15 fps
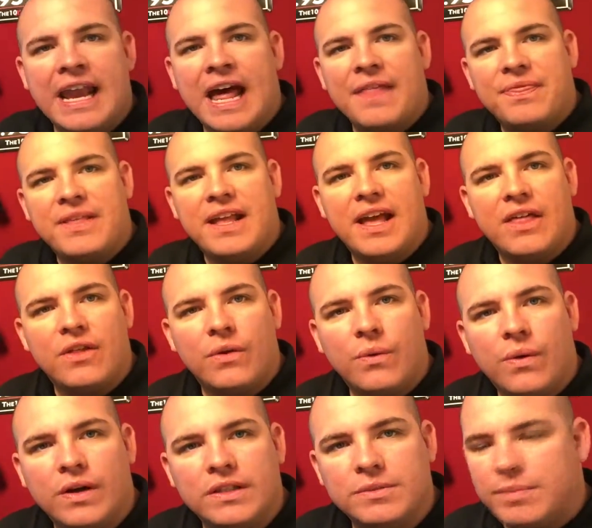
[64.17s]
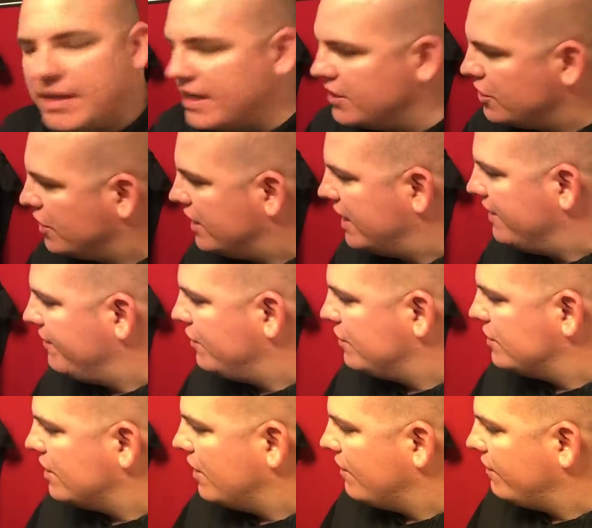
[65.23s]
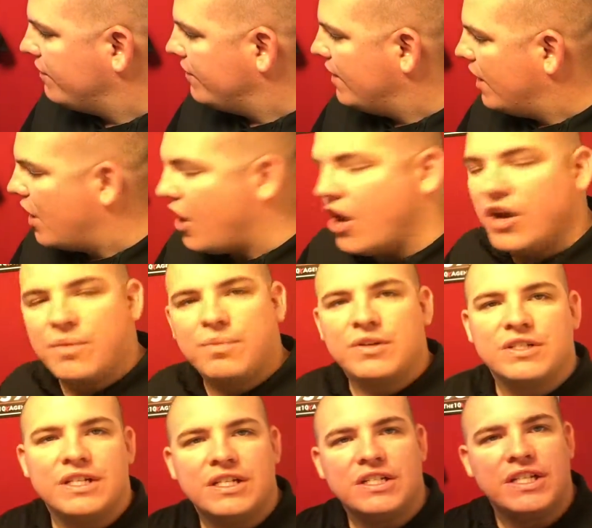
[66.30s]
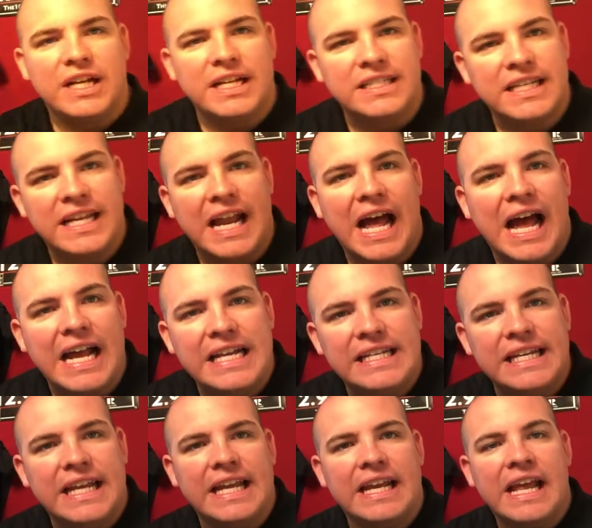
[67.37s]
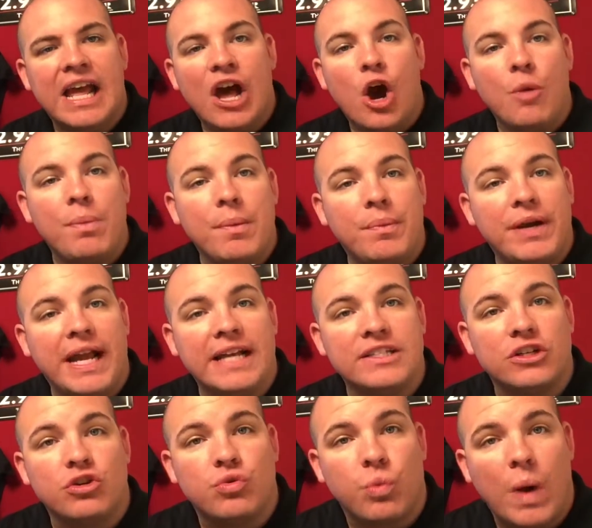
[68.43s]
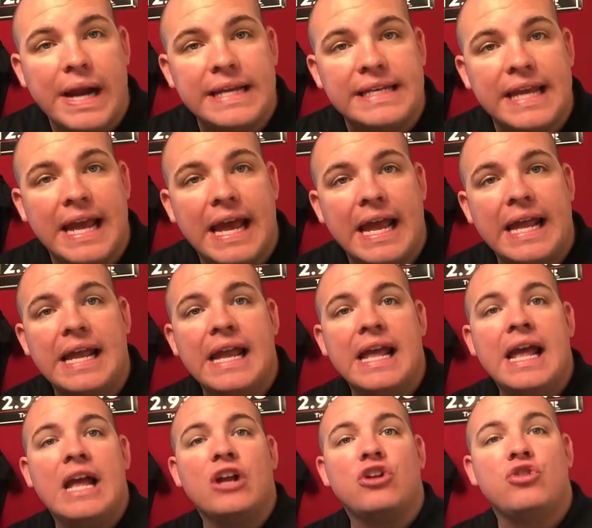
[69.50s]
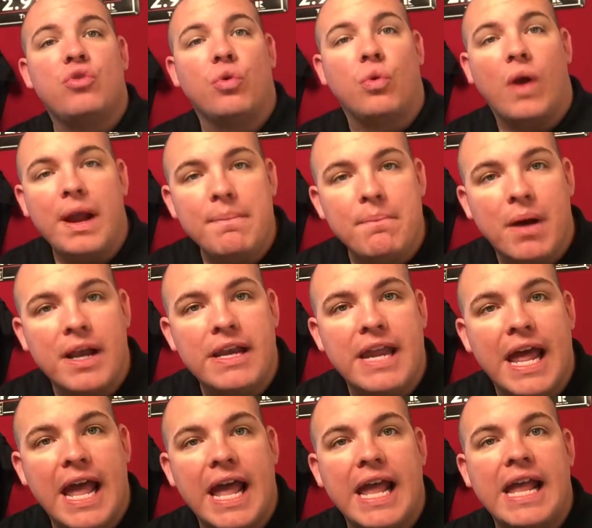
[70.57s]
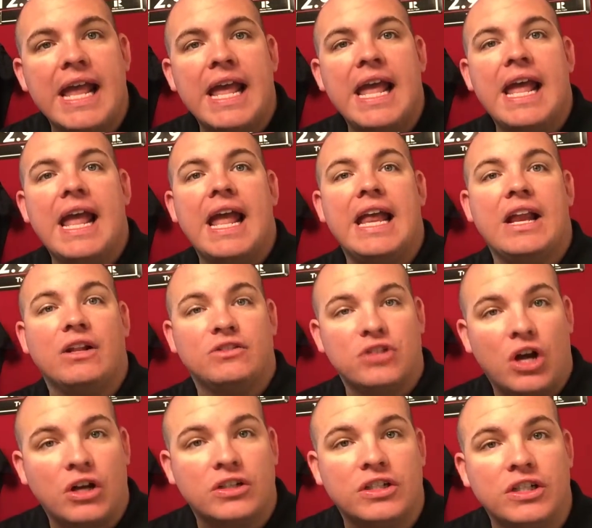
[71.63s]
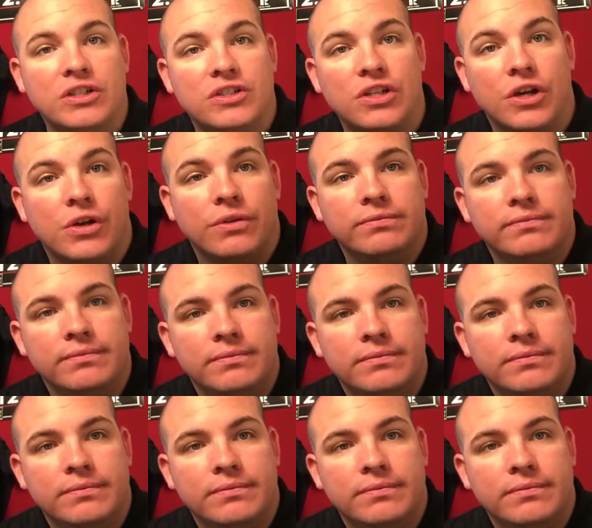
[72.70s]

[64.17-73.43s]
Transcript: not the other ones because you're going to give yourself a 100% chance that I did. Hope everybody has a great day, great Monday, and I'll talk to you soon.